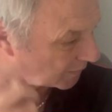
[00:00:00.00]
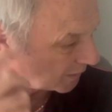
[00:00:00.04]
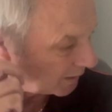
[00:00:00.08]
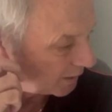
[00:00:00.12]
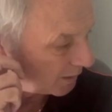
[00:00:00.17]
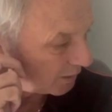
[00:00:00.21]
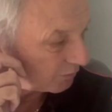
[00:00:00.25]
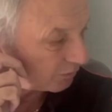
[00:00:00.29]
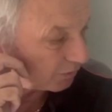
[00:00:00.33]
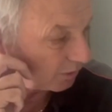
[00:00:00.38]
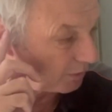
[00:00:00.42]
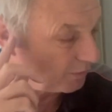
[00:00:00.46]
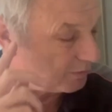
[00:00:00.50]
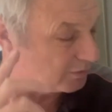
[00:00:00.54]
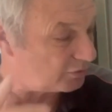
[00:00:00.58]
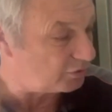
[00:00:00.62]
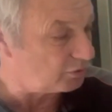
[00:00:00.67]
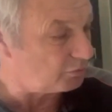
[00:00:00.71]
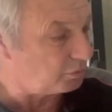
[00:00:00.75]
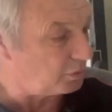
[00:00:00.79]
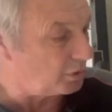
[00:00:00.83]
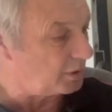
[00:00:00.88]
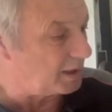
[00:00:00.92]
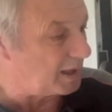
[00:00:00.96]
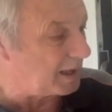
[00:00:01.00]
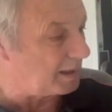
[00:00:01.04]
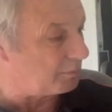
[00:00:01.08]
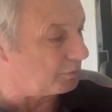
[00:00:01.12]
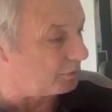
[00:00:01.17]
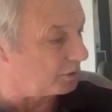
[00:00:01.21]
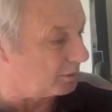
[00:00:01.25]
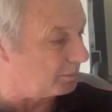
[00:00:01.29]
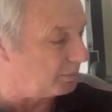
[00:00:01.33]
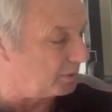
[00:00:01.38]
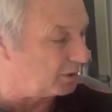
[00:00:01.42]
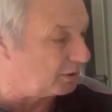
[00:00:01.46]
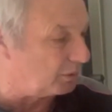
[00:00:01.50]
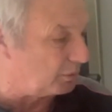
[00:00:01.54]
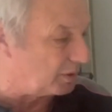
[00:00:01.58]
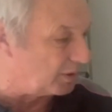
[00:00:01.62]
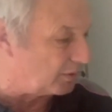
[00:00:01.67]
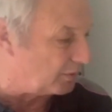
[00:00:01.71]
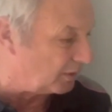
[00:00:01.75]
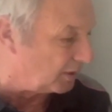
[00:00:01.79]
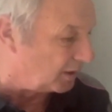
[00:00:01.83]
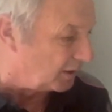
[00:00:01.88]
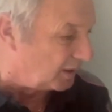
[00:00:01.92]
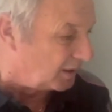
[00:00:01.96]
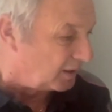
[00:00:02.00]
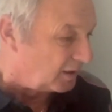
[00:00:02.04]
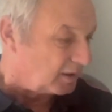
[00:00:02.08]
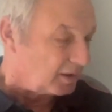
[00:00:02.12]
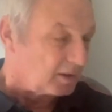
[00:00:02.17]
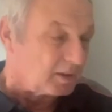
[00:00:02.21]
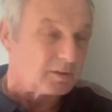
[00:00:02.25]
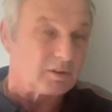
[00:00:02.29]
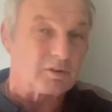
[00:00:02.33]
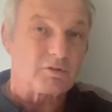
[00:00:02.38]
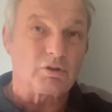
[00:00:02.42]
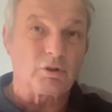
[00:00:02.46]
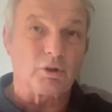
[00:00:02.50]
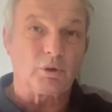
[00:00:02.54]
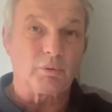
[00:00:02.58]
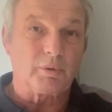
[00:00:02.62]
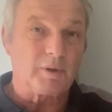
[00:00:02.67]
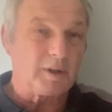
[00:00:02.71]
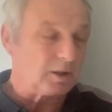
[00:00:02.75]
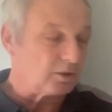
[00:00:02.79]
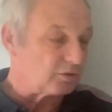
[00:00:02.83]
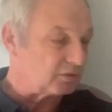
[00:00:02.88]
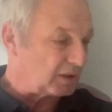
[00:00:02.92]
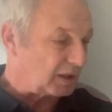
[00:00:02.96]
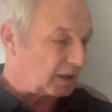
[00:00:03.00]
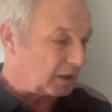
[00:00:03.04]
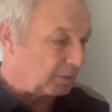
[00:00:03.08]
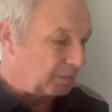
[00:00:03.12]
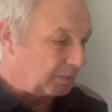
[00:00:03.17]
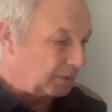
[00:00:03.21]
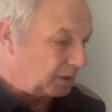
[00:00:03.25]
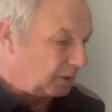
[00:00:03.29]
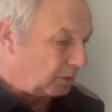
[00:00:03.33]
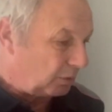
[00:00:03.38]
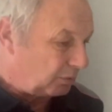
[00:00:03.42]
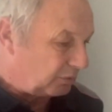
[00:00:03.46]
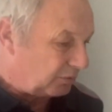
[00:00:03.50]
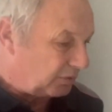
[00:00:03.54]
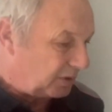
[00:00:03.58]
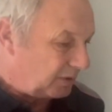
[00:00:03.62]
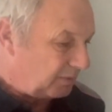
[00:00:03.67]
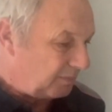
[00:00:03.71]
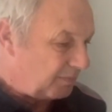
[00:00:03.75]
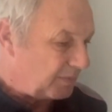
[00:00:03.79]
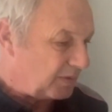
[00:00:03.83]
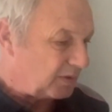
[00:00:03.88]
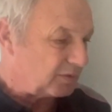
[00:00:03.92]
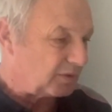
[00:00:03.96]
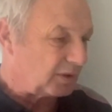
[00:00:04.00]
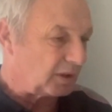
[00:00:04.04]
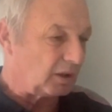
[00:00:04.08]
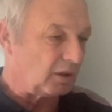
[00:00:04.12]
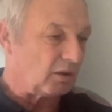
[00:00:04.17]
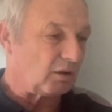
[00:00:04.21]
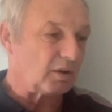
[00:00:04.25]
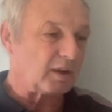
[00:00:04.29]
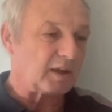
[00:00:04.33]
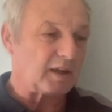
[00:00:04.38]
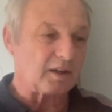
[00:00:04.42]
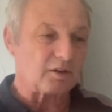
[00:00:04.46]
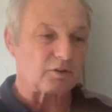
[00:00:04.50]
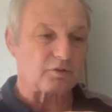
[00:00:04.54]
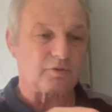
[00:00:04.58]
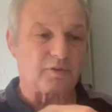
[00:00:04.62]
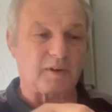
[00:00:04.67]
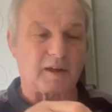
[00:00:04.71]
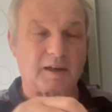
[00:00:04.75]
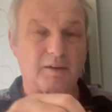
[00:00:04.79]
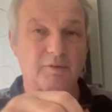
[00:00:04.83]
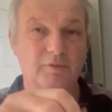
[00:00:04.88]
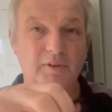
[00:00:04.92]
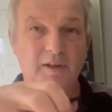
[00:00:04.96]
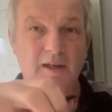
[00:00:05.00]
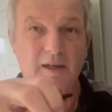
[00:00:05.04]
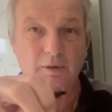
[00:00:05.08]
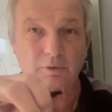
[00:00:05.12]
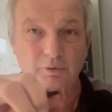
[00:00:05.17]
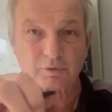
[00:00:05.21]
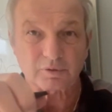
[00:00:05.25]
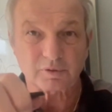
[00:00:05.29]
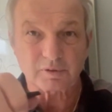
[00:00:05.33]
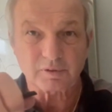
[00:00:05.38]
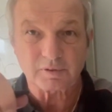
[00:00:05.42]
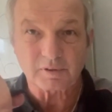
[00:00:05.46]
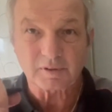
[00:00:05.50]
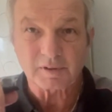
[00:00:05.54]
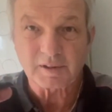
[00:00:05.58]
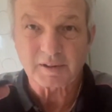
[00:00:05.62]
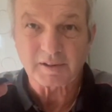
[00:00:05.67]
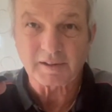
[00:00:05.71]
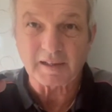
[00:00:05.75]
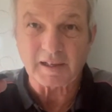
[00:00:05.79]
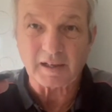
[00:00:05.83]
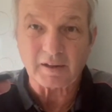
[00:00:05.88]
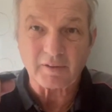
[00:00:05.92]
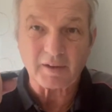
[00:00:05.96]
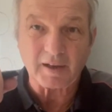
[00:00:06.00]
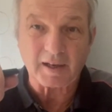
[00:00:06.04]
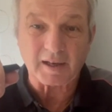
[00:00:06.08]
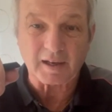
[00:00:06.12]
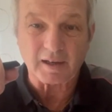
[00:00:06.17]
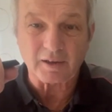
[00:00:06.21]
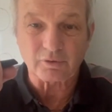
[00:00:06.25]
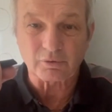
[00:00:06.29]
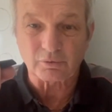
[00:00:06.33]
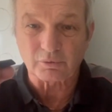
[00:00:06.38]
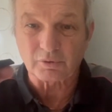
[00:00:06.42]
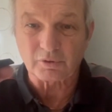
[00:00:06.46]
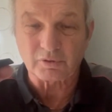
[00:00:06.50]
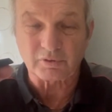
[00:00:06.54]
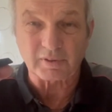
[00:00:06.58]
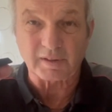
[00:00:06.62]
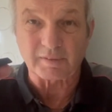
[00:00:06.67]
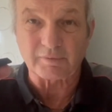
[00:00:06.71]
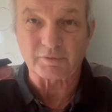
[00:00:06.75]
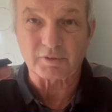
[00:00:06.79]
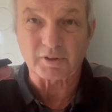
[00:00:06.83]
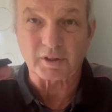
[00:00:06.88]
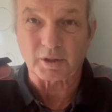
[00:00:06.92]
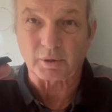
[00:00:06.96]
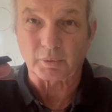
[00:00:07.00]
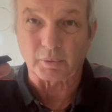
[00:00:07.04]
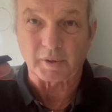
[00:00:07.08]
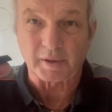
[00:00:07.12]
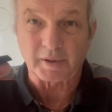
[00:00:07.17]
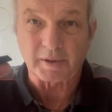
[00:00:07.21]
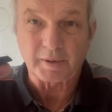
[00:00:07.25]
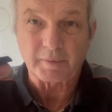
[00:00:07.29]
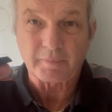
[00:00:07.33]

So this is what I'm going to be doing. The two reels I'm going to be using is the Long Cast 5000. Now that is under 70 quid.